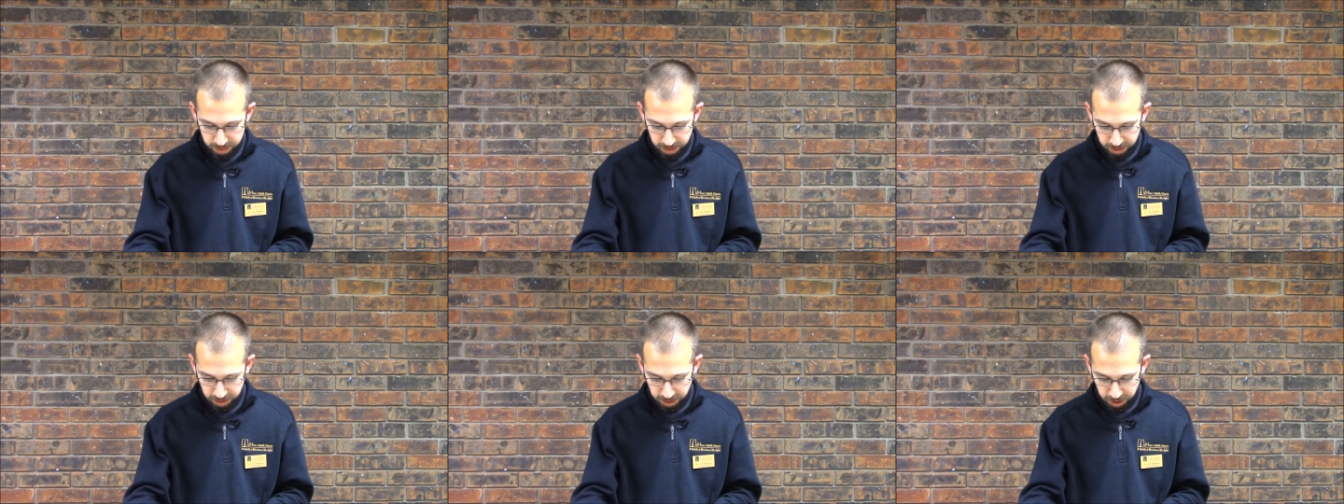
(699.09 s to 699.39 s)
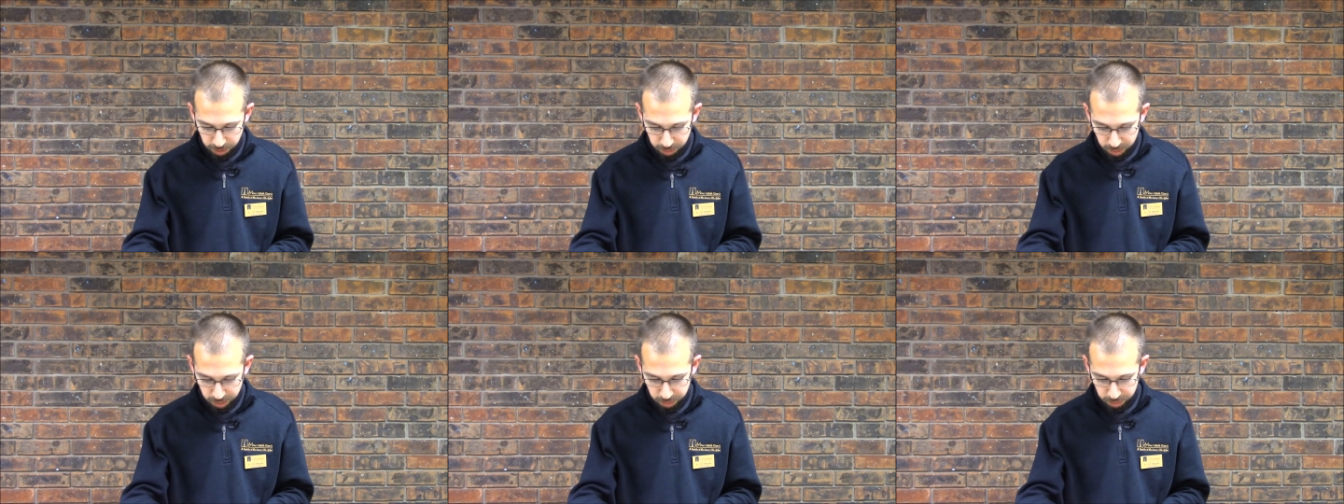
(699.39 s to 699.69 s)
And
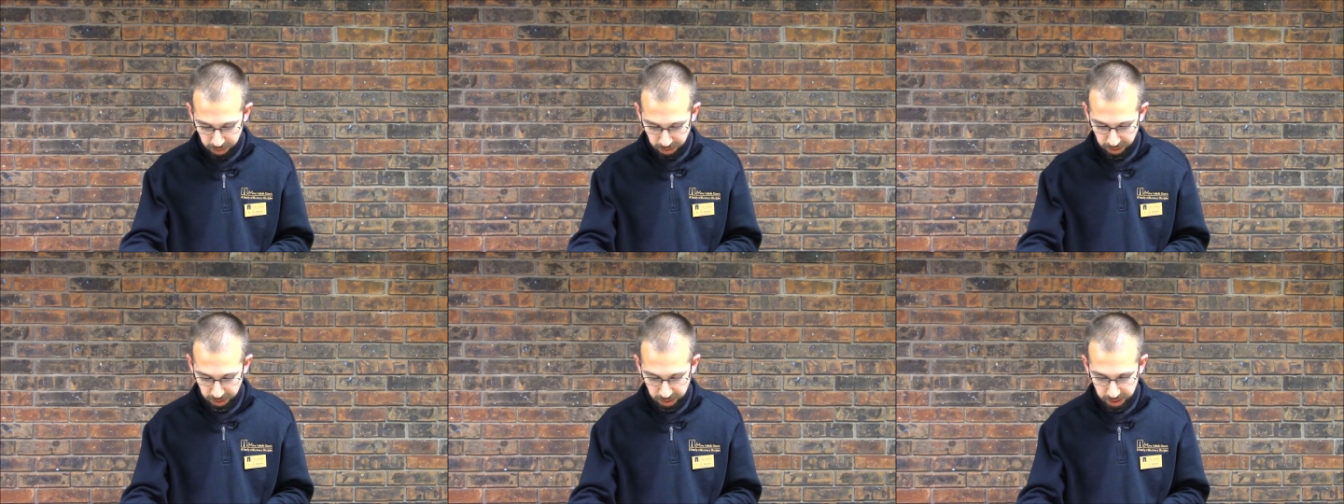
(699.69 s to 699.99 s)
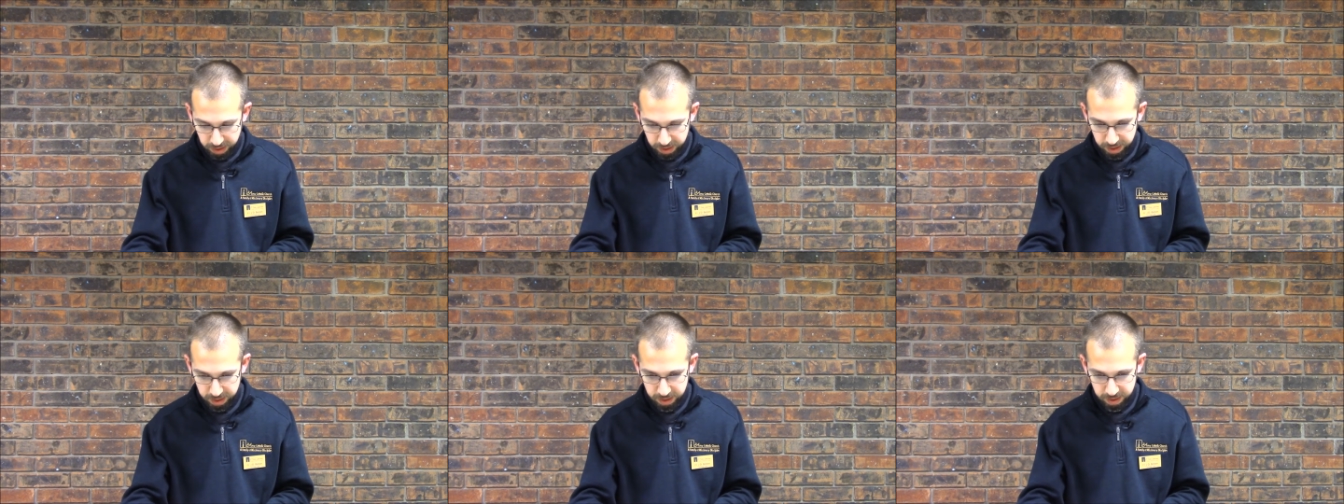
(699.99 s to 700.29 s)
here we
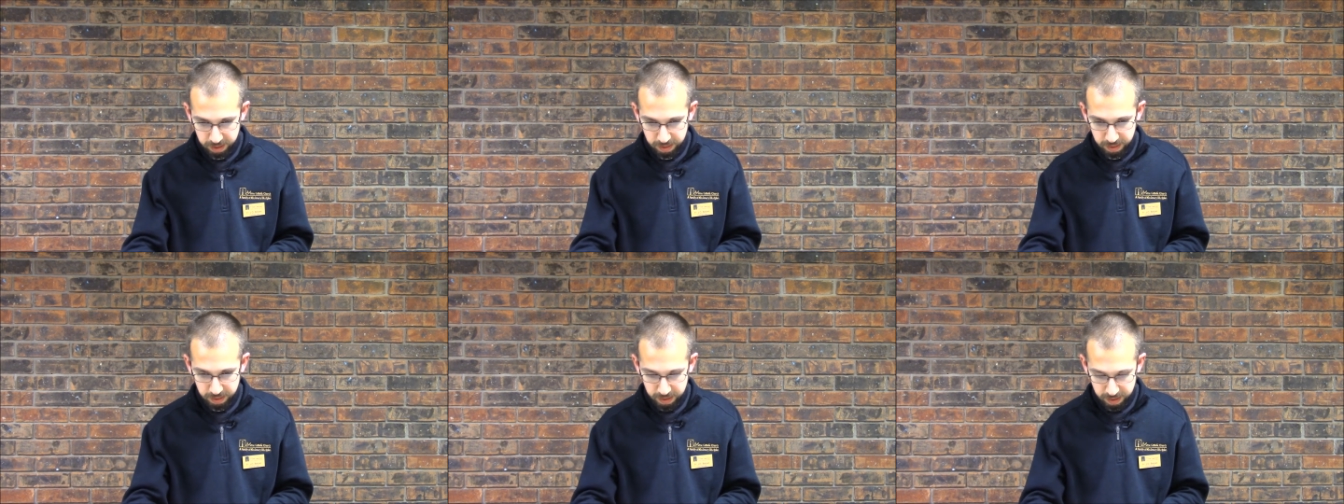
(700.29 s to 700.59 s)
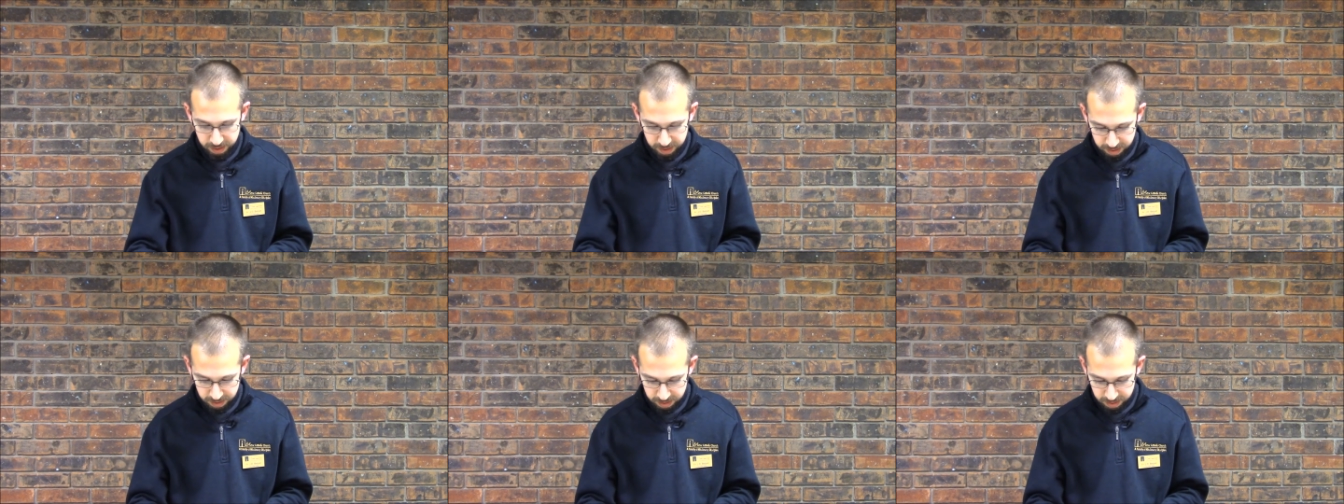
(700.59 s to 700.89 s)
read,
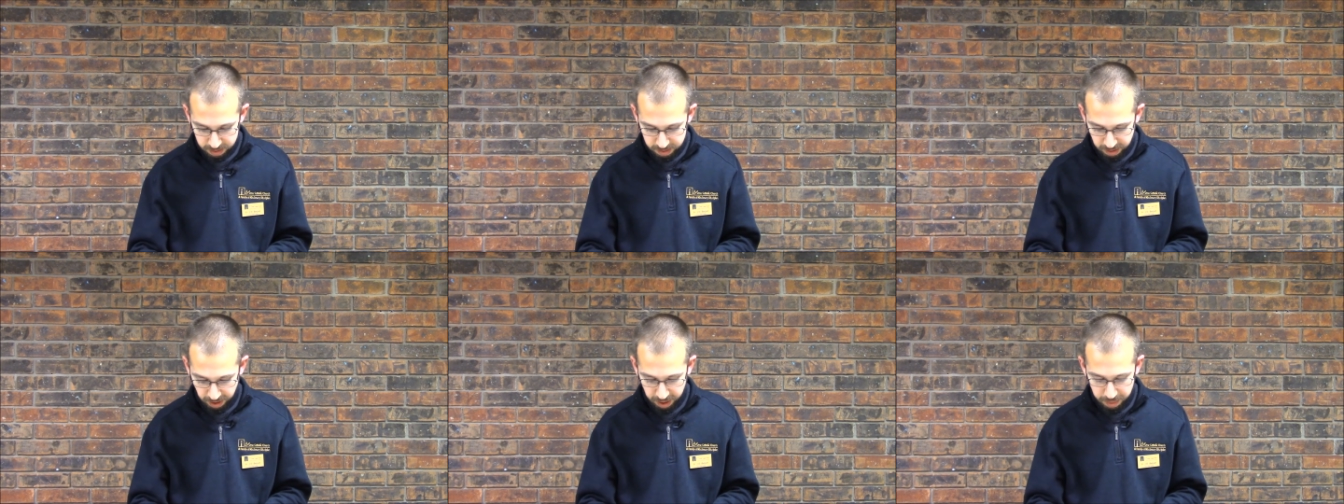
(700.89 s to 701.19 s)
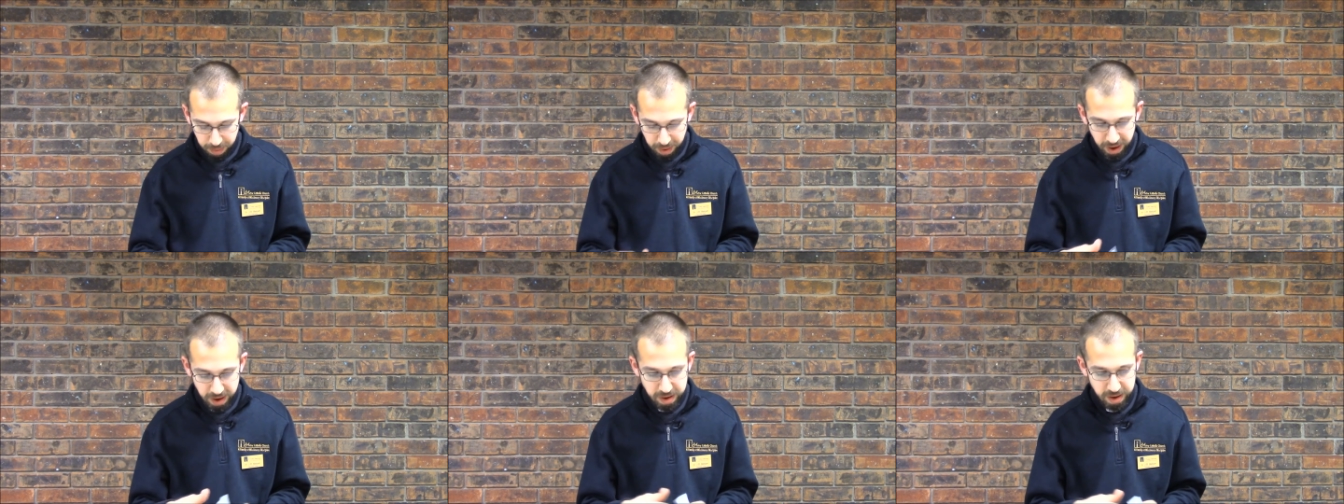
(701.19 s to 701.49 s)
"Day
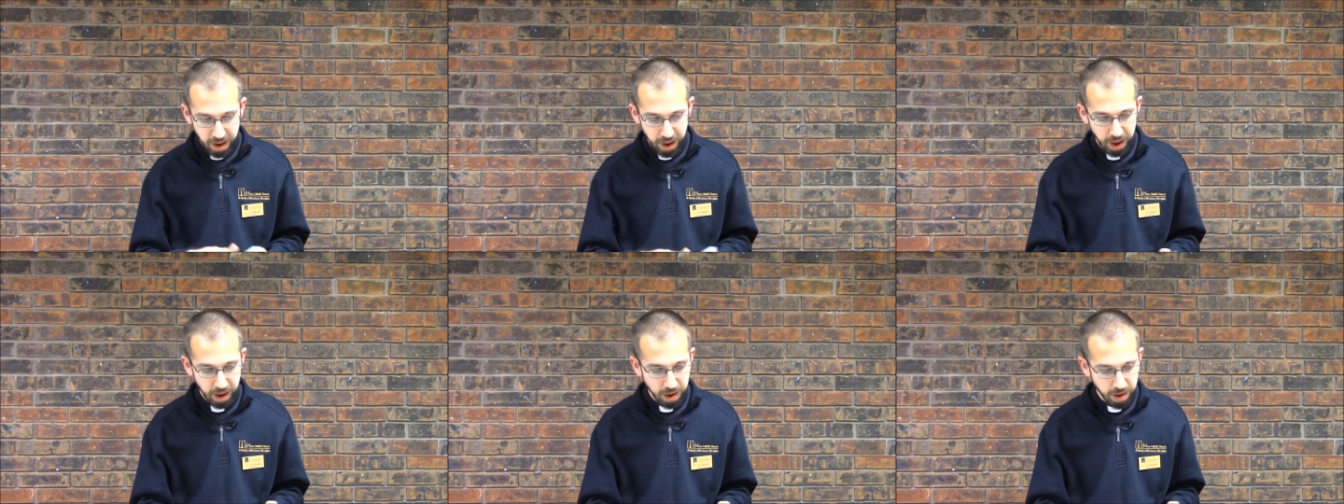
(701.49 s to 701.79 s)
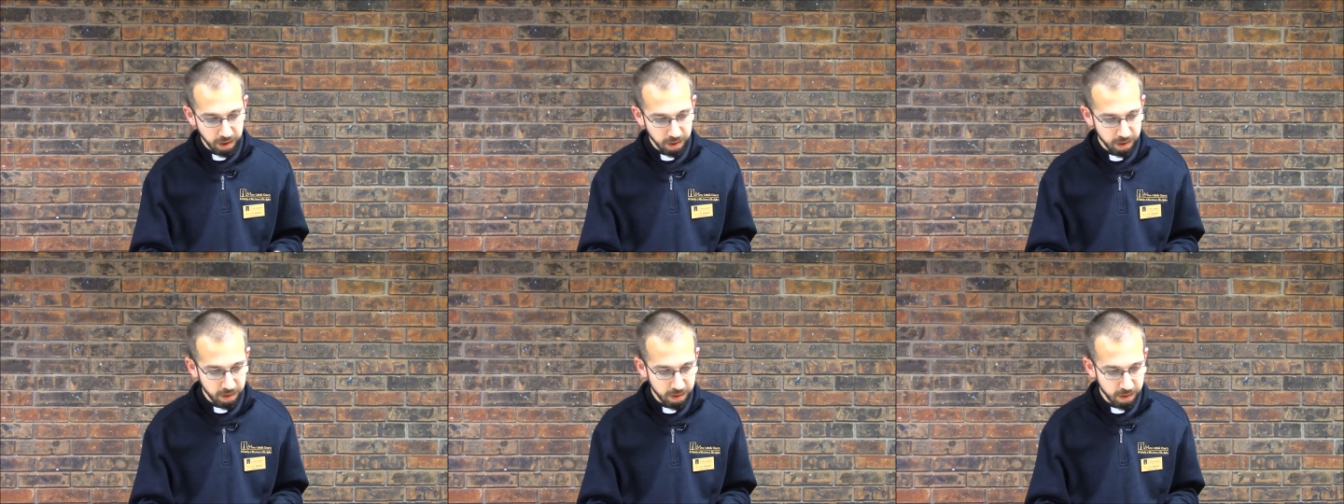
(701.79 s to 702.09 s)
by day,